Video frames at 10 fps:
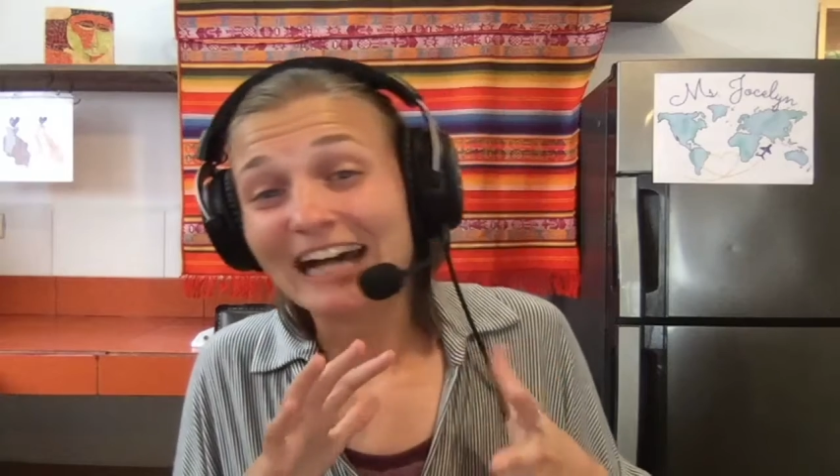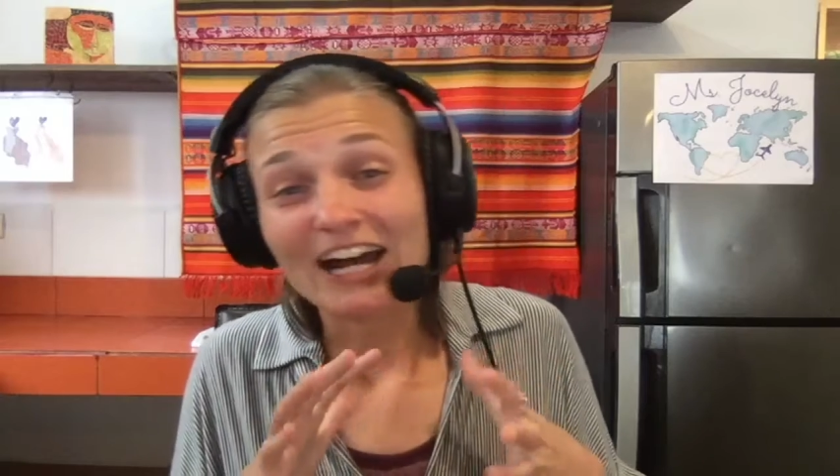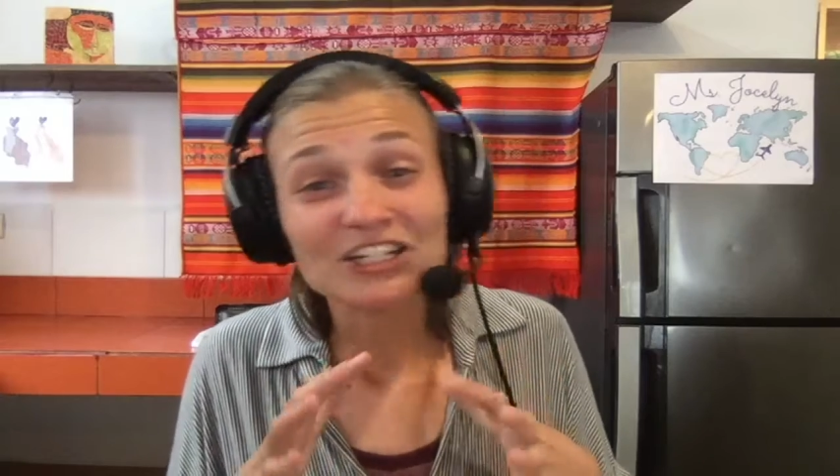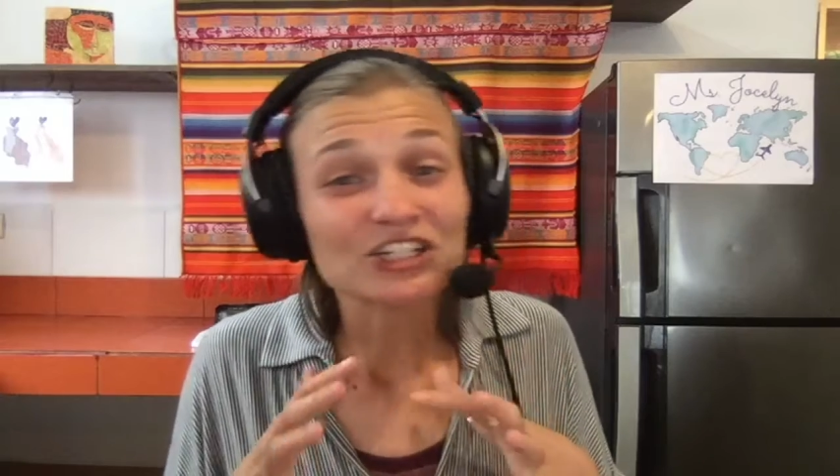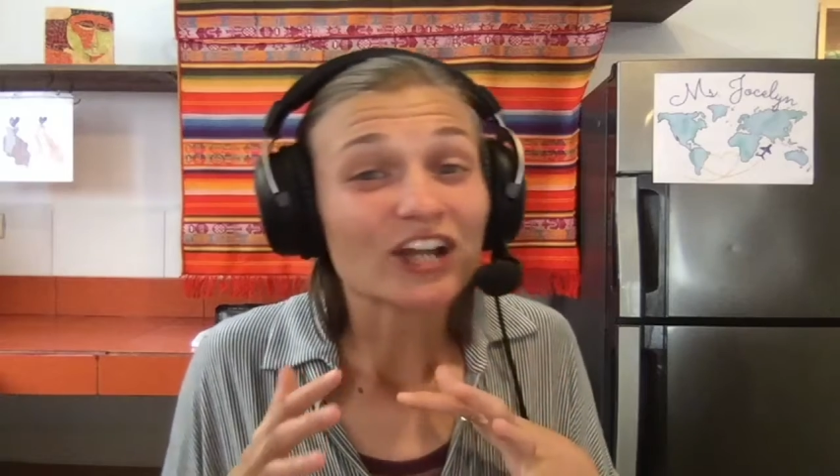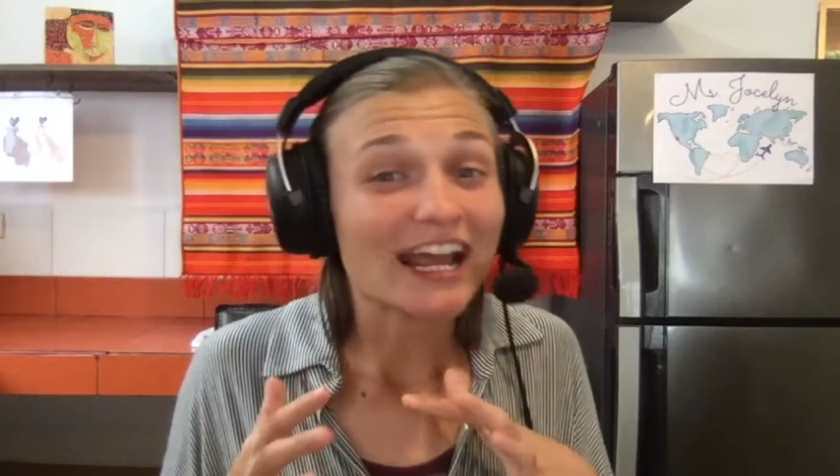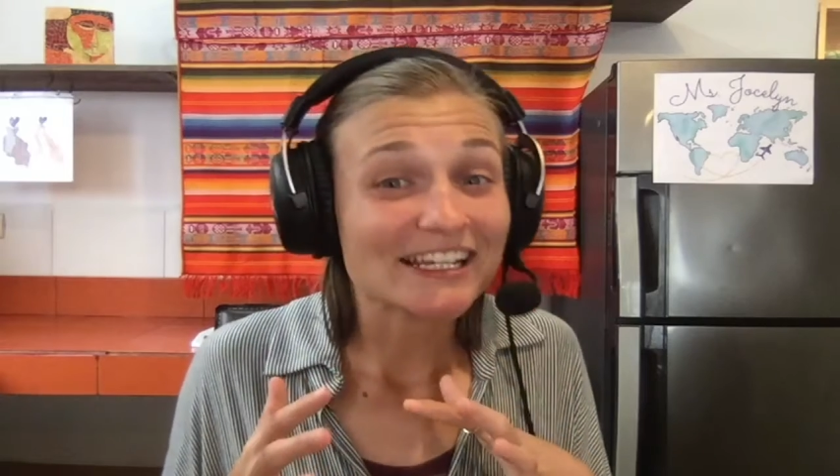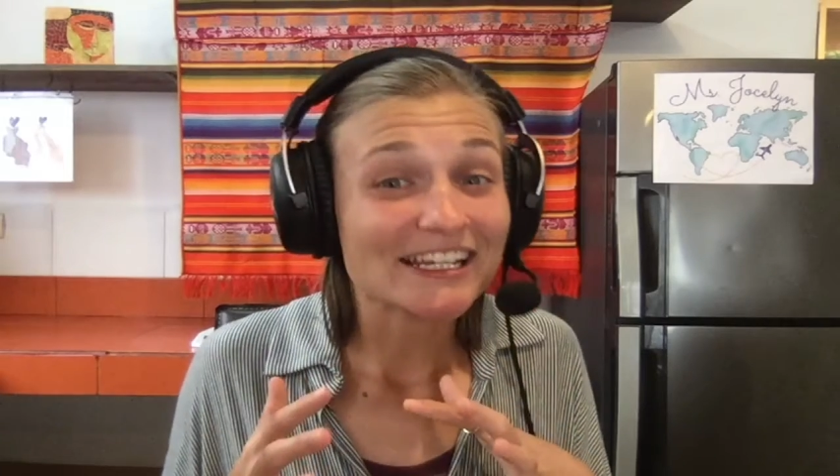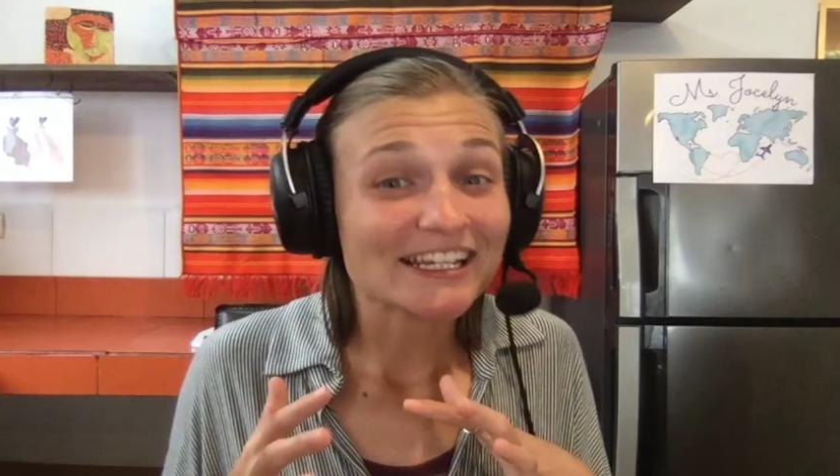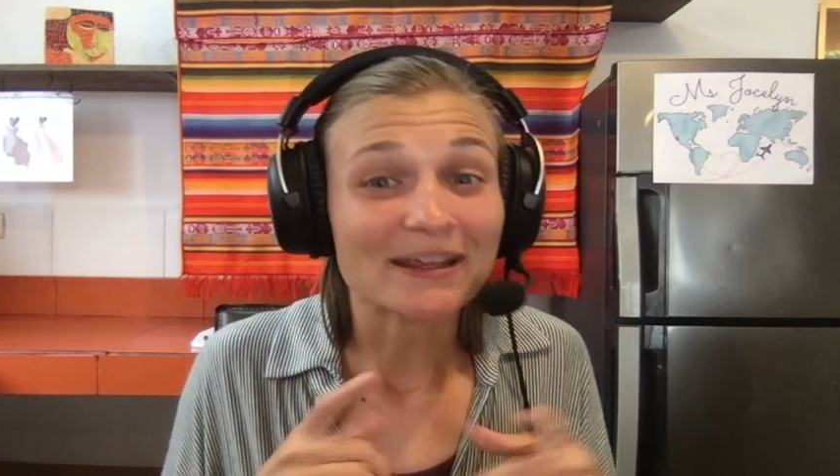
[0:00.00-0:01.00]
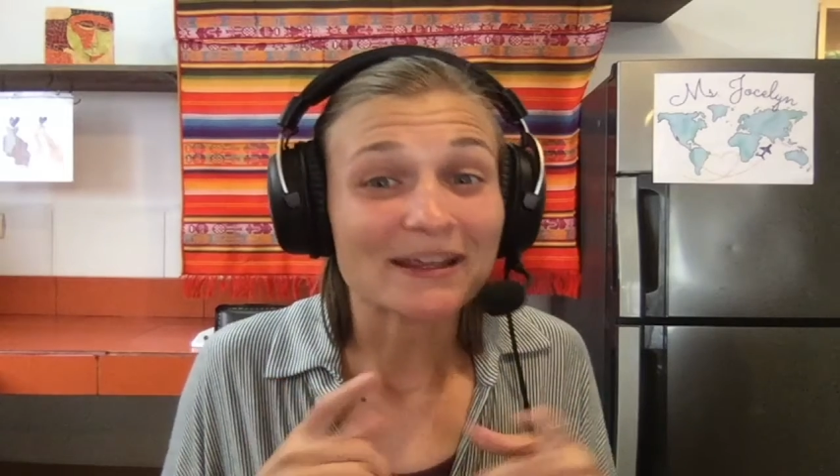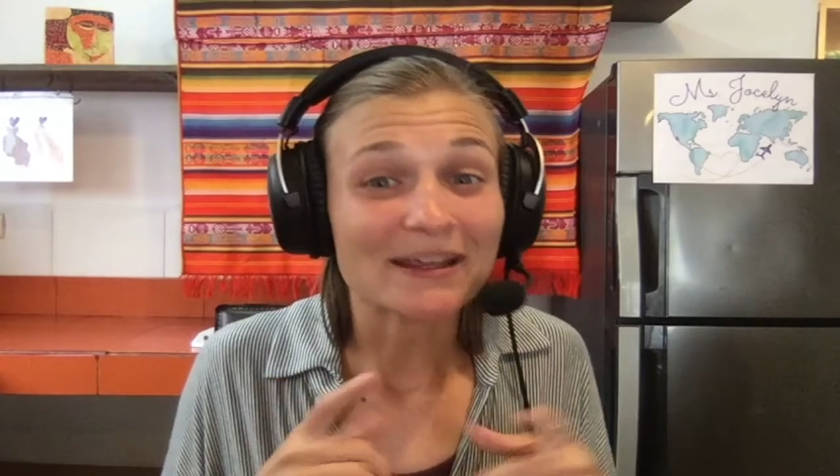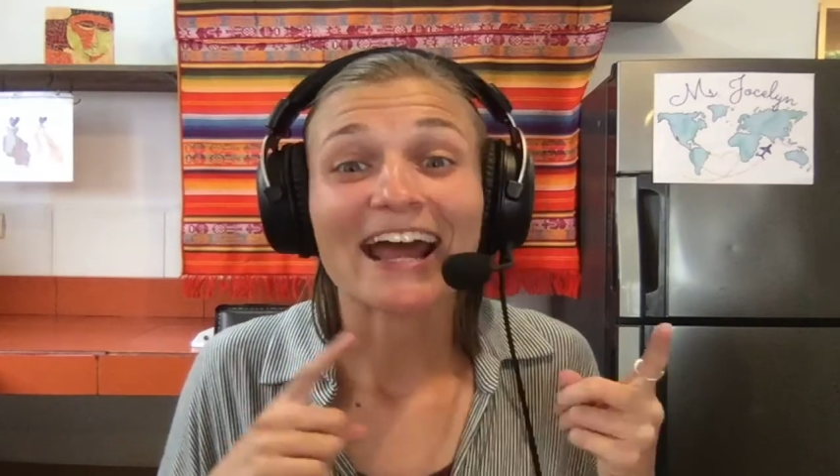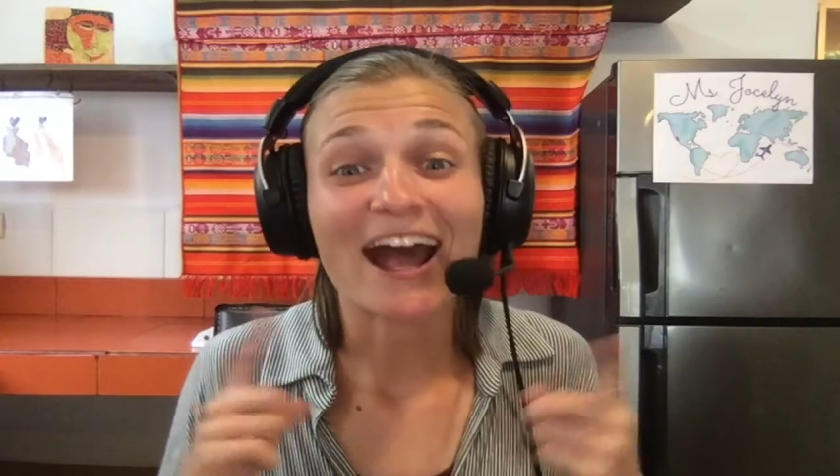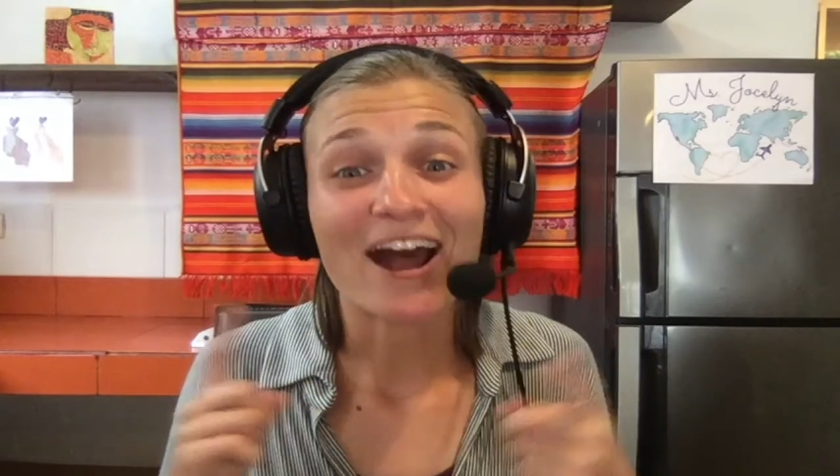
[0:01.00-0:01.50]
underestimated
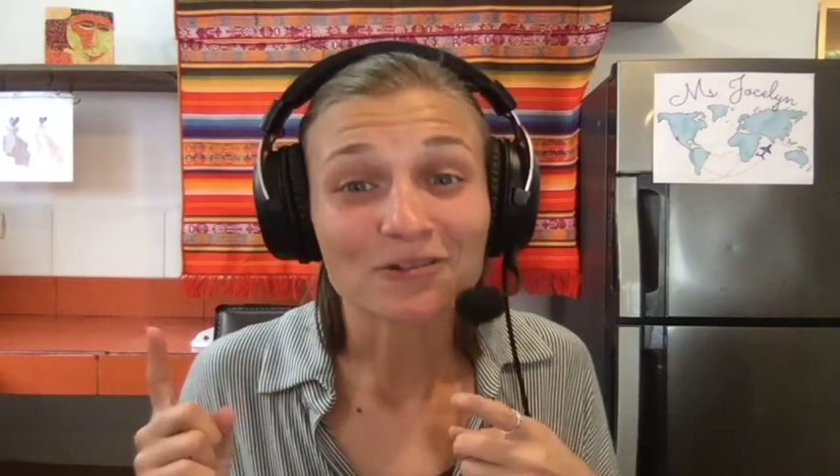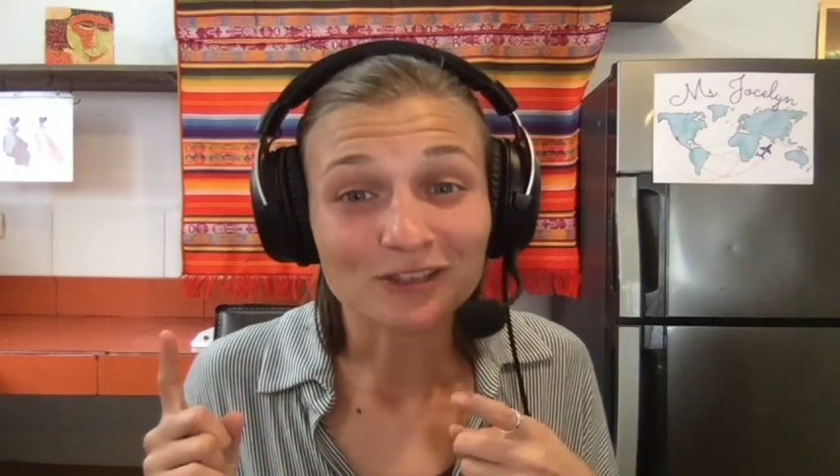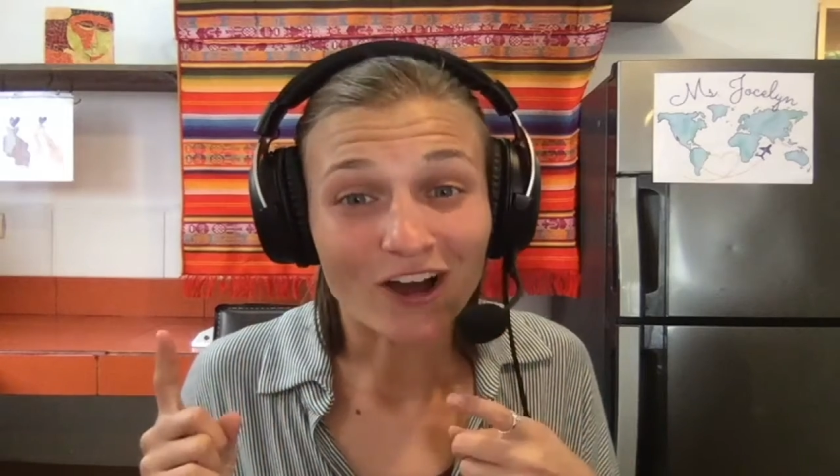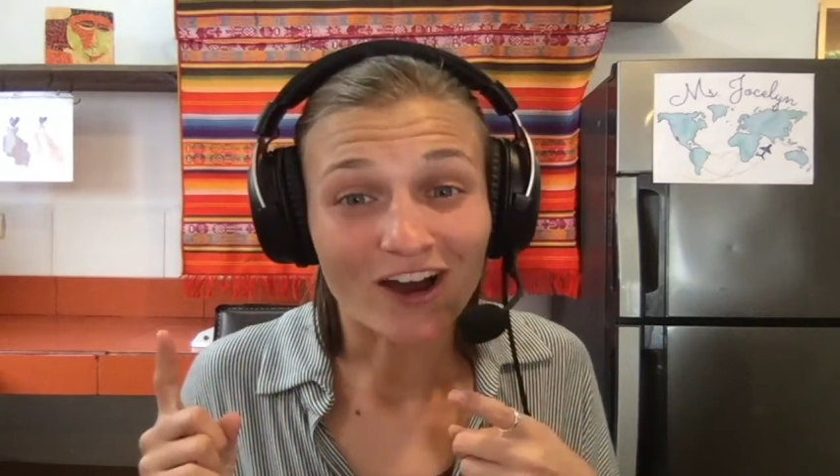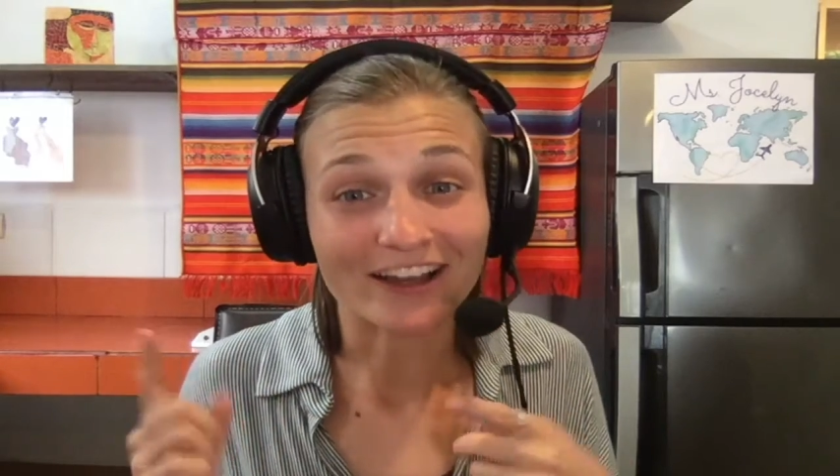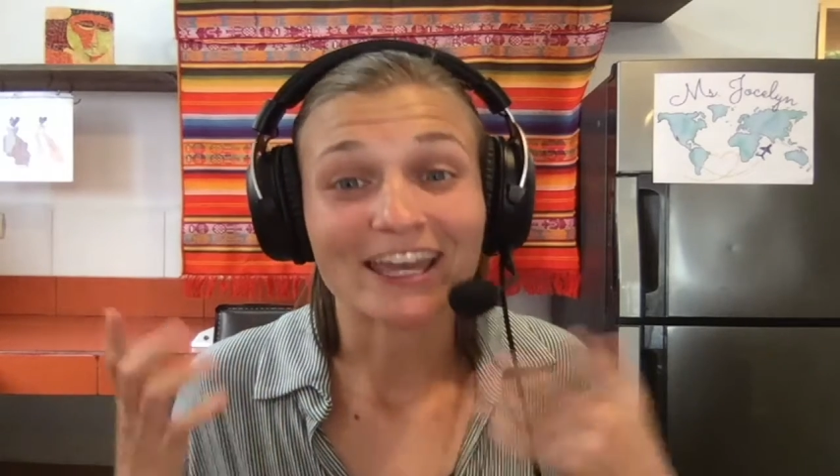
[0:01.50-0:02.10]
how long